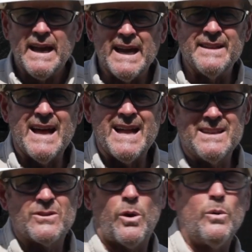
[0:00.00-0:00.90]
and
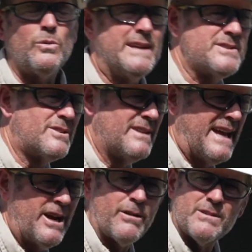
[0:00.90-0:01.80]
that cold desert
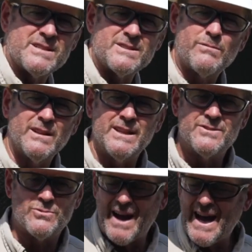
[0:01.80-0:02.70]
air, which is really
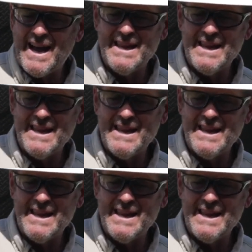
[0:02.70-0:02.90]
dry,